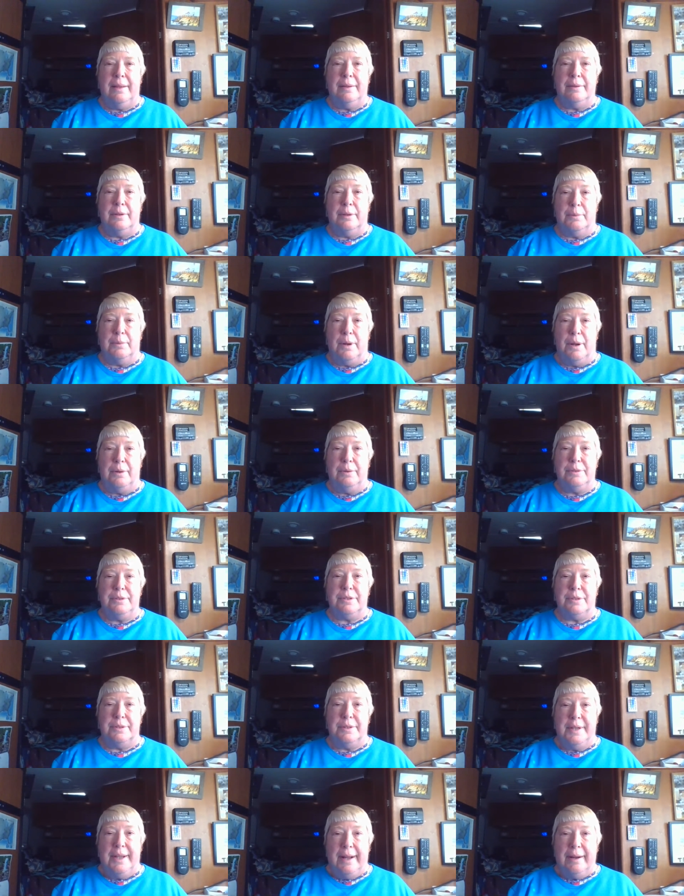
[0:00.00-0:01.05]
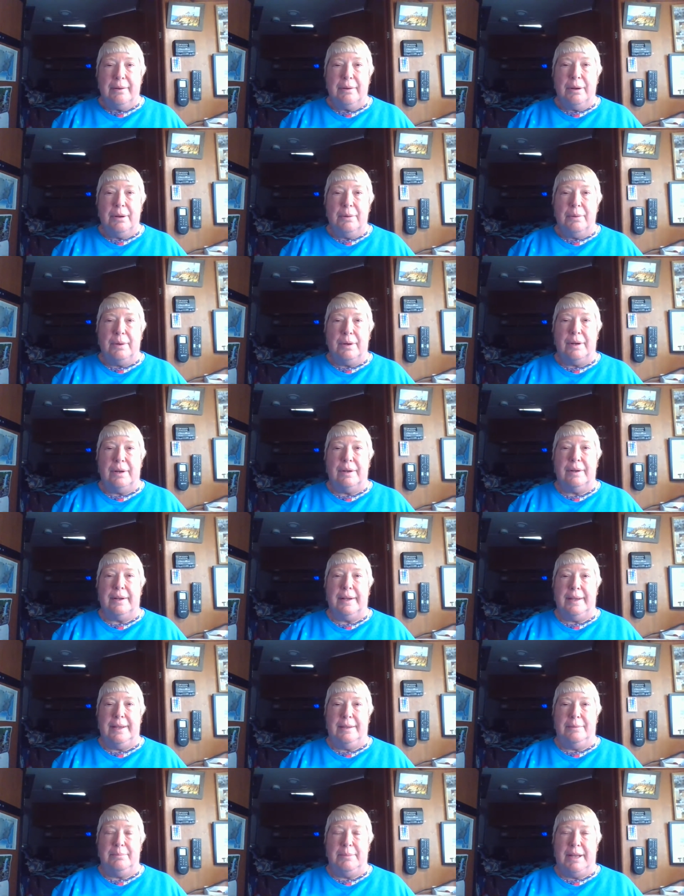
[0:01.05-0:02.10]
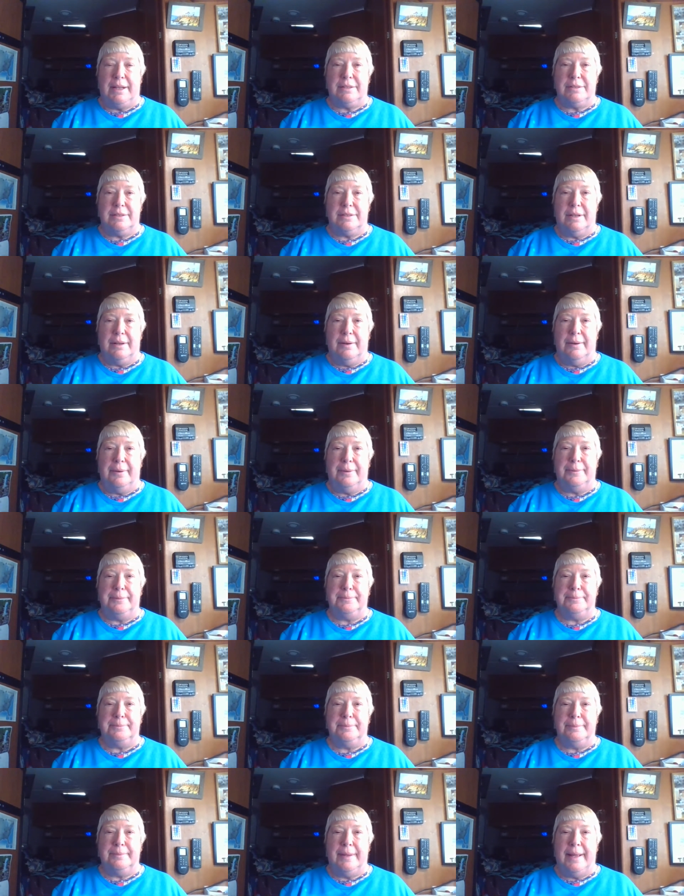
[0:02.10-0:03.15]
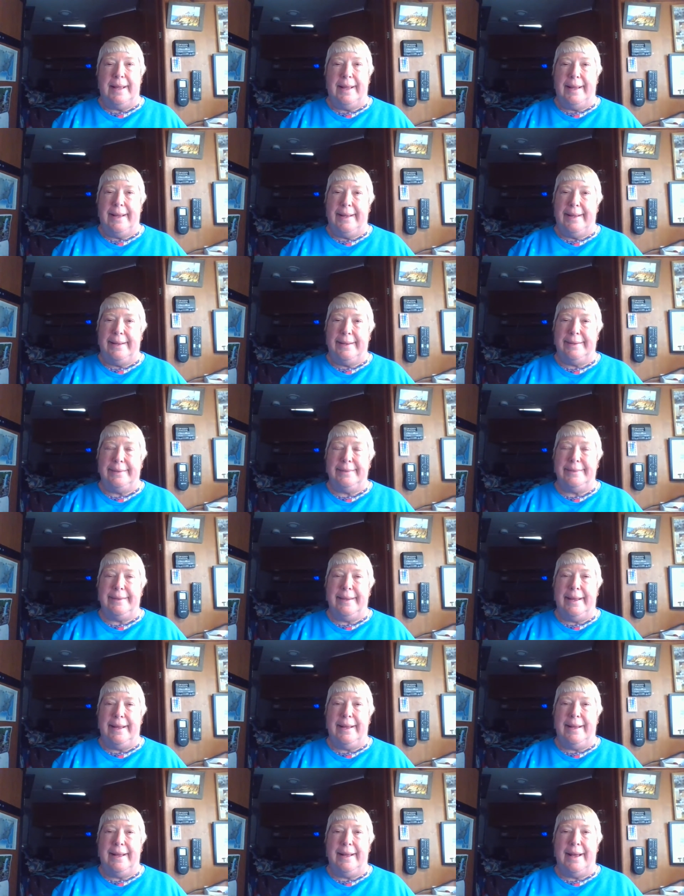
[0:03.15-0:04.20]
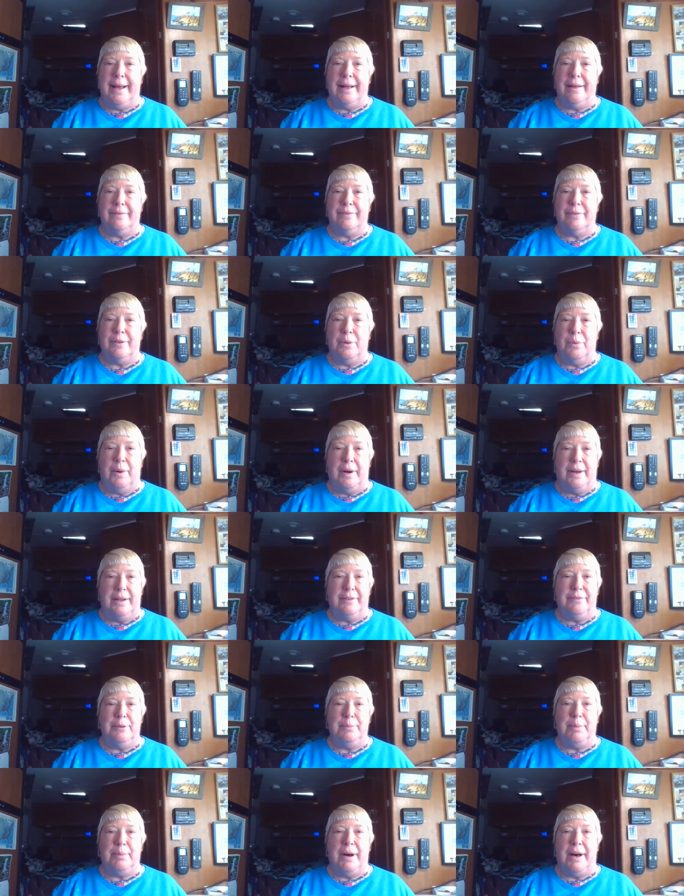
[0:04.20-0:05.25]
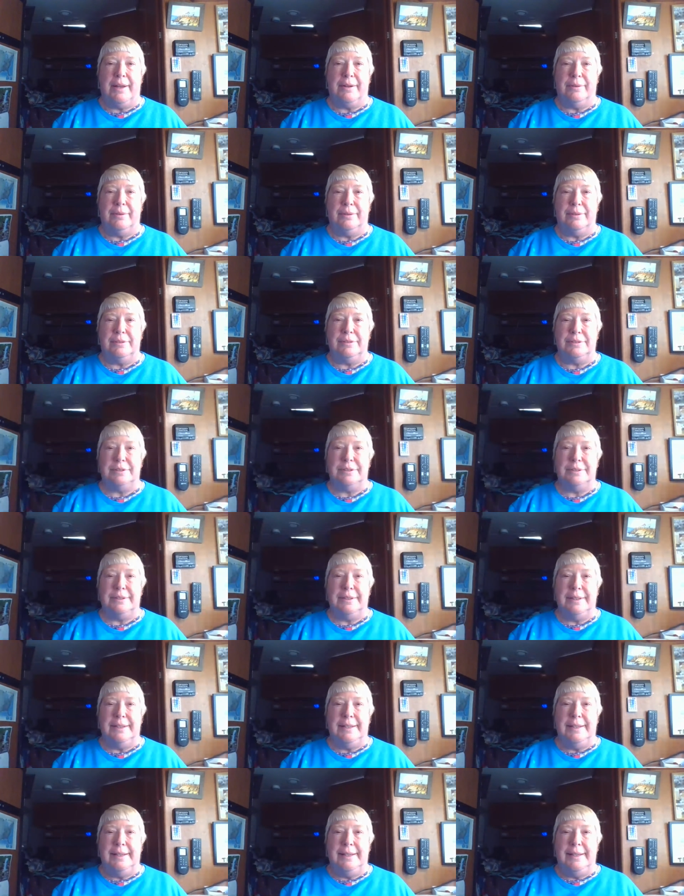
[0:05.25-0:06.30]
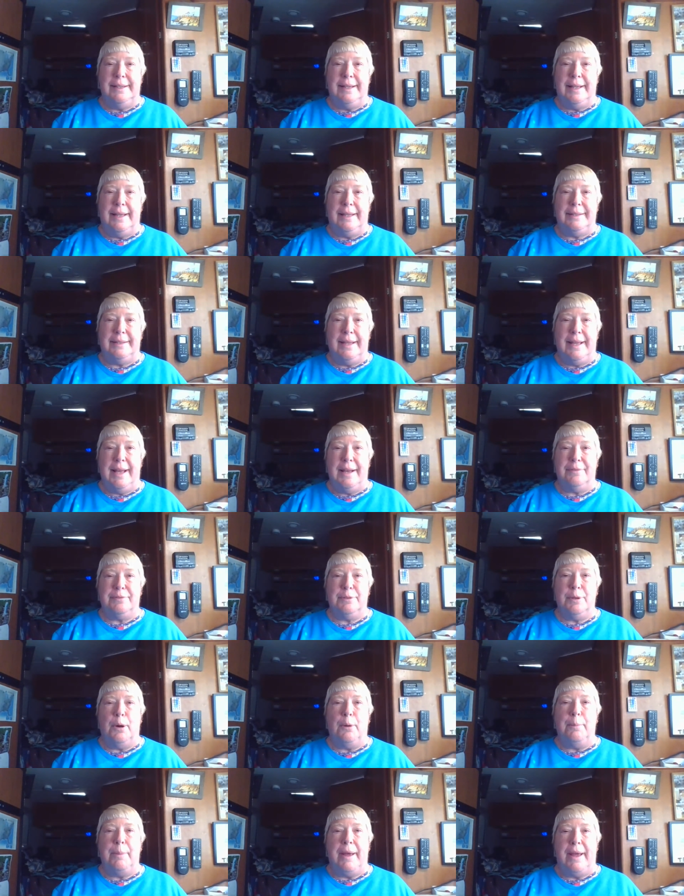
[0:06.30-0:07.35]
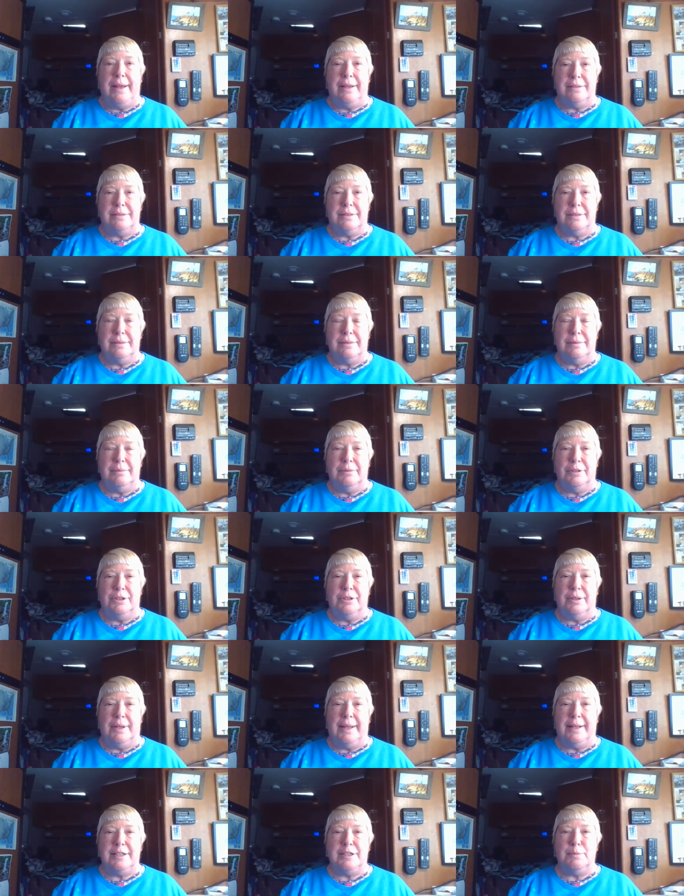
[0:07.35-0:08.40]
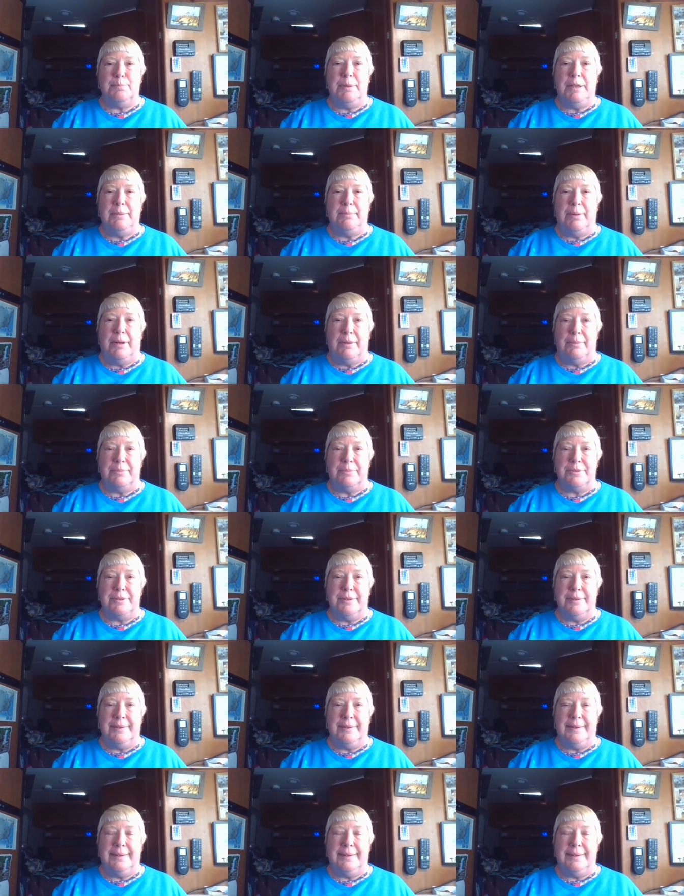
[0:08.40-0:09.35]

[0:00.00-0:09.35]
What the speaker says: The roads are narrower in Mexico, and they have quite a few potholes, and they have topes, which are like speed bumps.